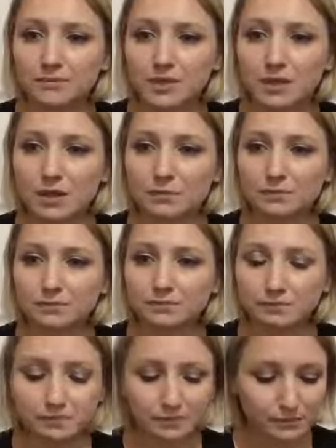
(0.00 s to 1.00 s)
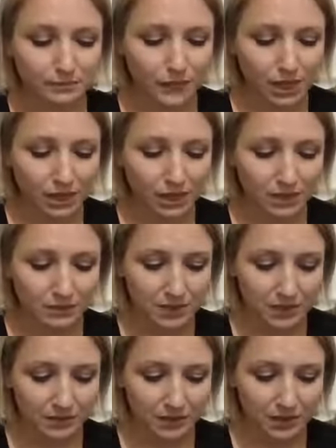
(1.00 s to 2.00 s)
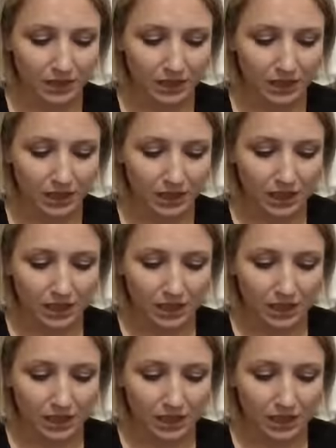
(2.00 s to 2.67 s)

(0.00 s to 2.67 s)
So definitely